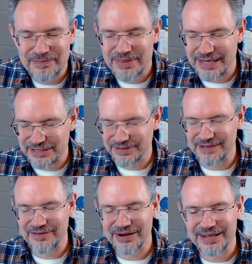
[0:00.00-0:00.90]
Thanks for
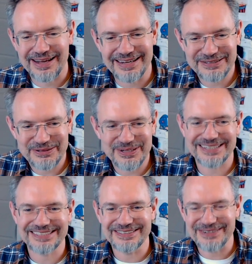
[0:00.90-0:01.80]
that very kind
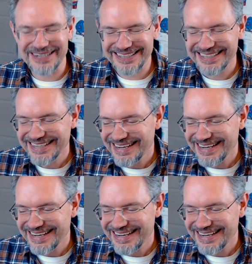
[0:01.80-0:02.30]
introduction, Rick.